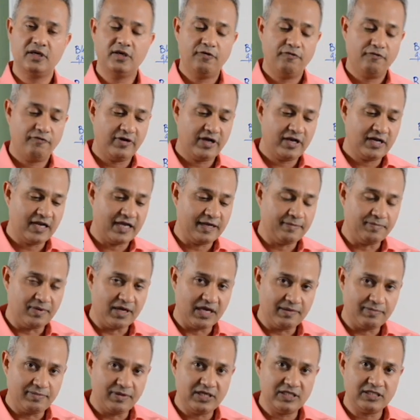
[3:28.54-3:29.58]
When a
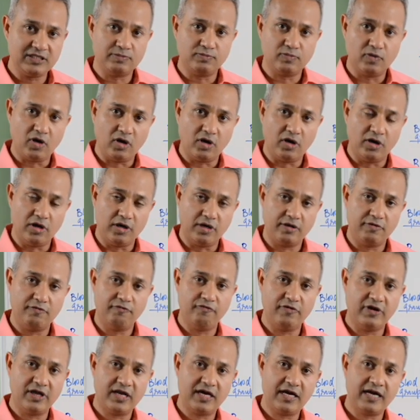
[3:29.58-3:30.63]
baby is born,
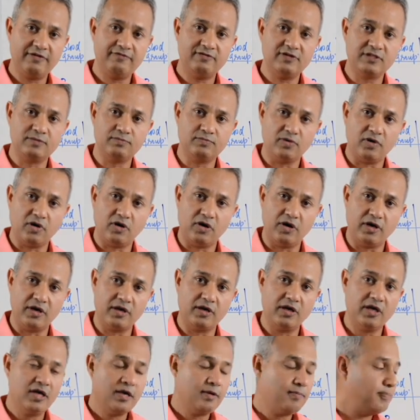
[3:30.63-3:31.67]
when I was
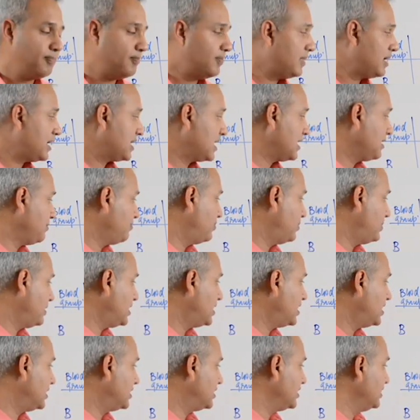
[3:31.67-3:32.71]
born, my
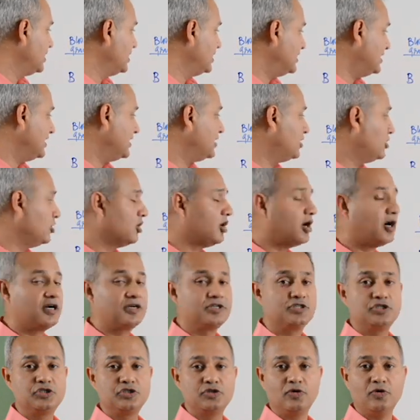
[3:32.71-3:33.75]
blood did not
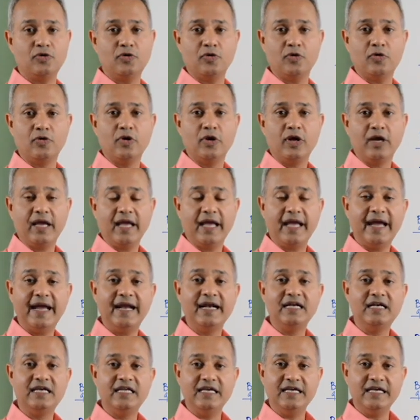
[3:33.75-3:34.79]
show
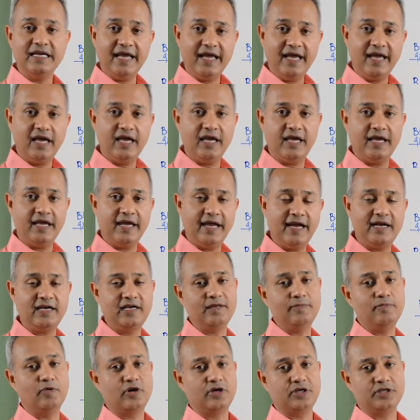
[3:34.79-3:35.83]
anti-A
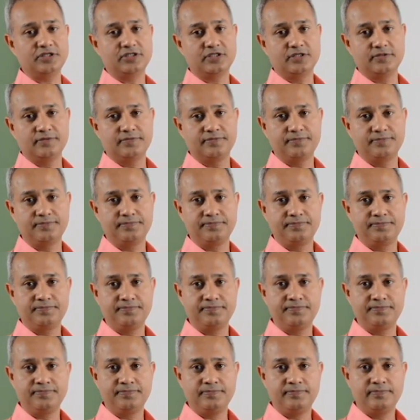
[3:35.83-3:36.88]
antibodies.
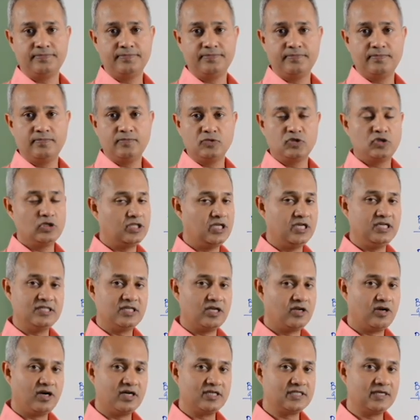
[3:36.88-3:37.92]
So these are
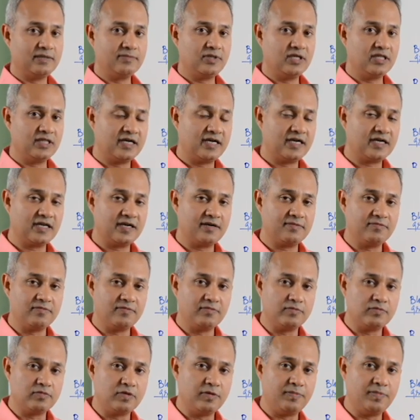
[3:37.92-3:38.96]
not something that are,
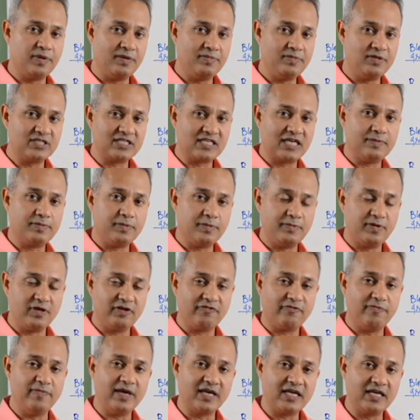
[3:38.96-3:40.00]
the baby is capable
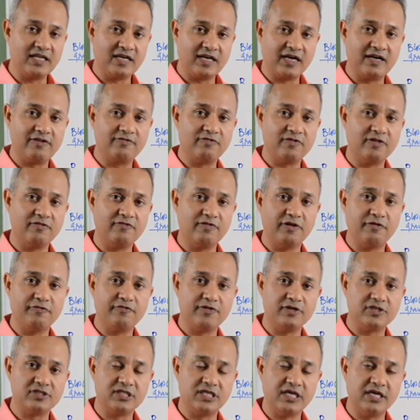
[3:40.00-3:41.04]
of making right from the very
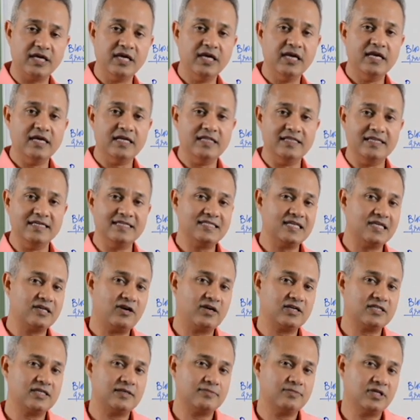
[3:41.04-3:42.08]
first day. These are
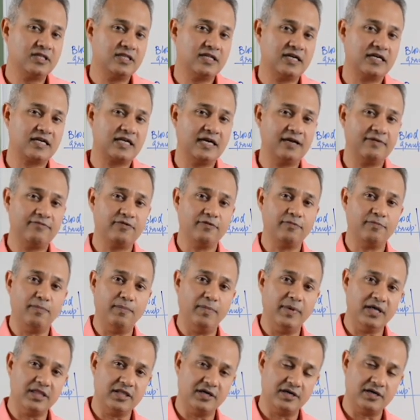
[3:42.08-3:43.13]
not something that came from
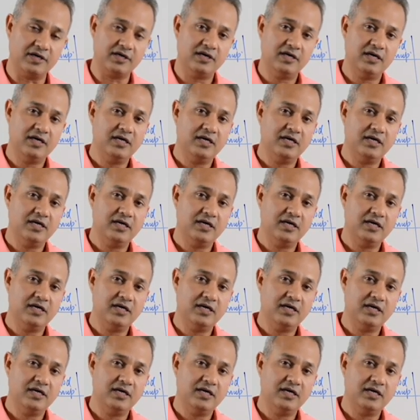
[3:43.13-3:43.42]
mother.